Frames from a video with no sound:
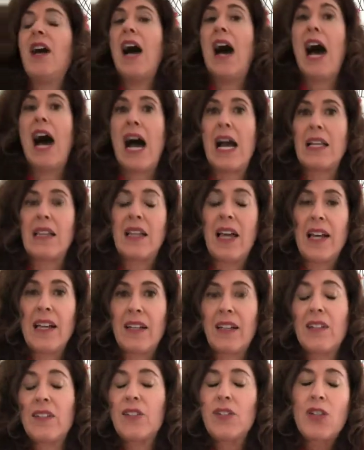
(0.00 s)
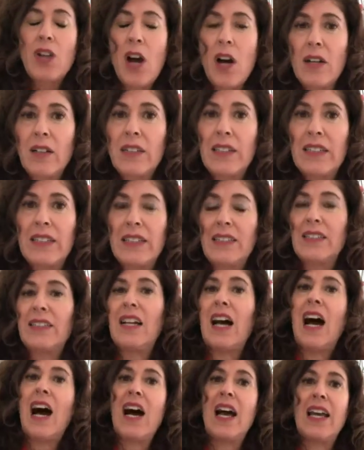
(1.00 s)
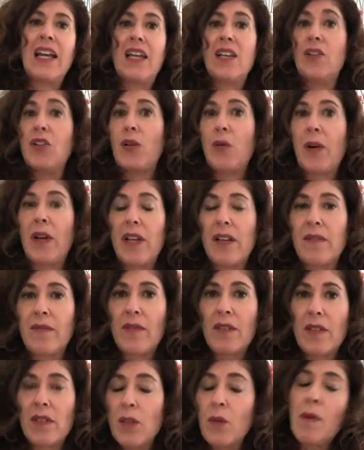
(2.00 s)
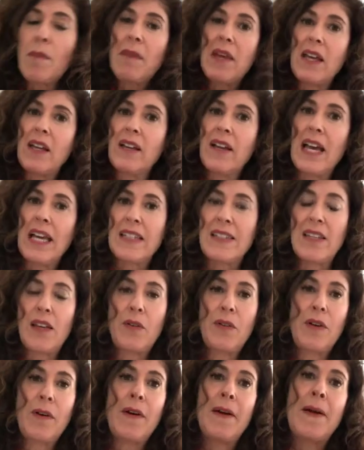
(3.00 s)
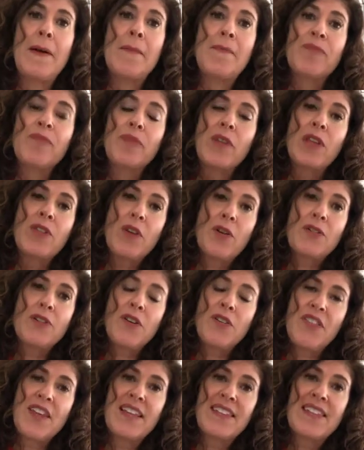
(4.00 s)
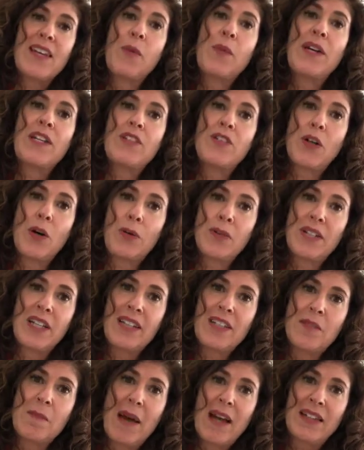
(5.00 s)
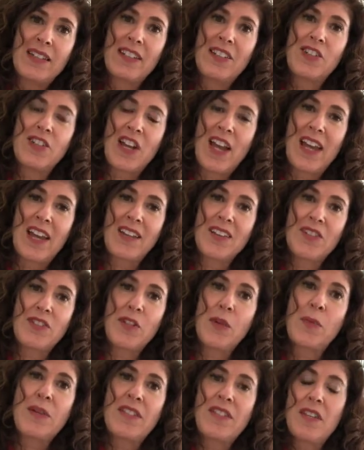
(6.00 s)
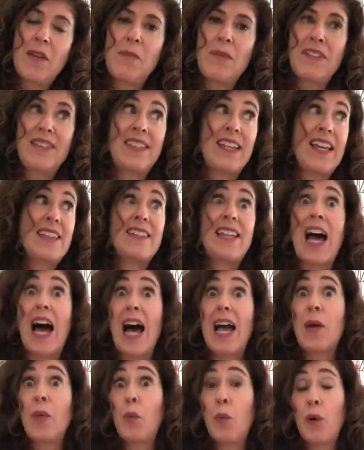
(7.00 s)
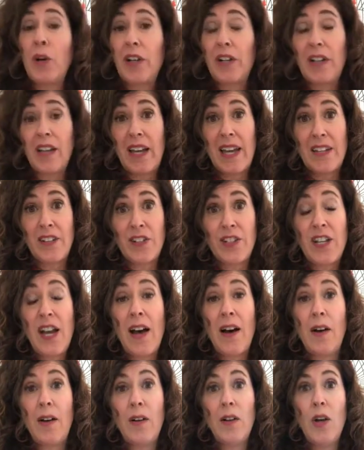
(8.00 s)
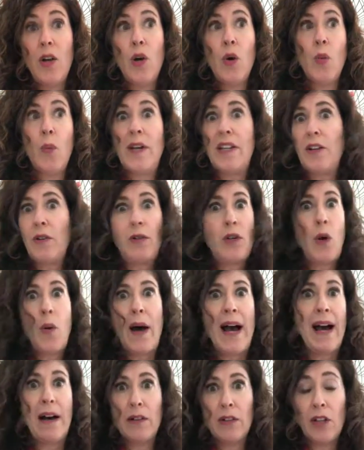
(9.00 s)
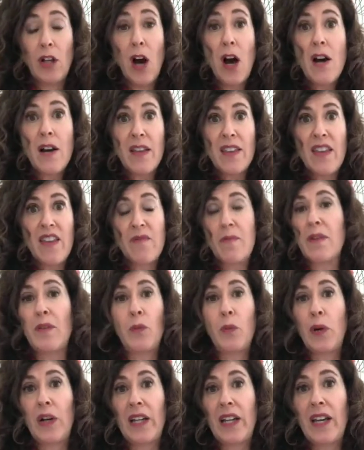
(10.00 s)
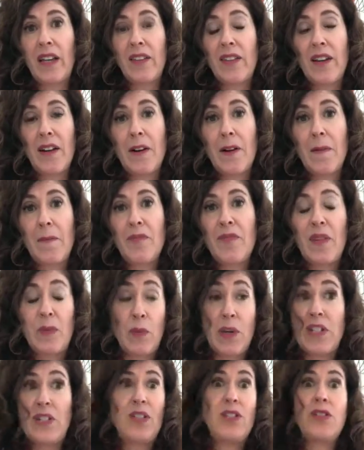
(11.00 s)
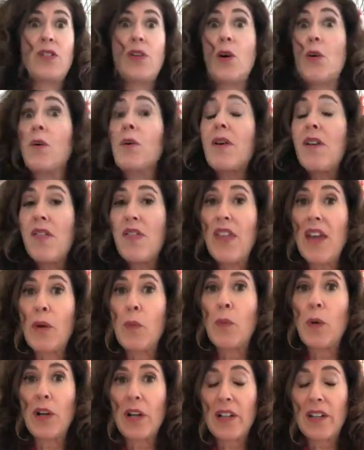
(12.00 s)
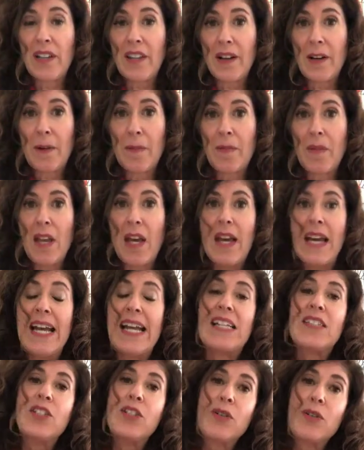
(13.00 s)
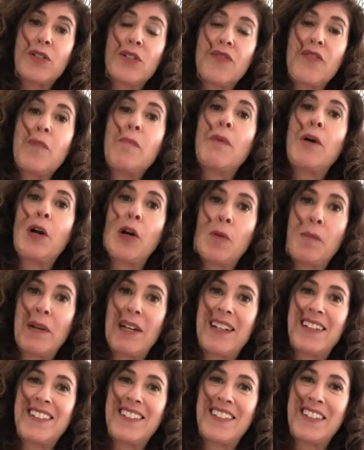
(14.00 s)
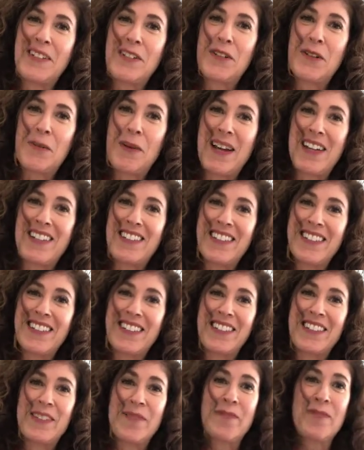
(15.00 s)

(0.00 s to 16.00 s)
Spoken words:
I like chocolate, I enjoy swimming, etc. Those are things that we don't expect to change. So when someone says, I work at Shell, we don't know how long they've been working there. We just know they work there. It's used for permanent situations.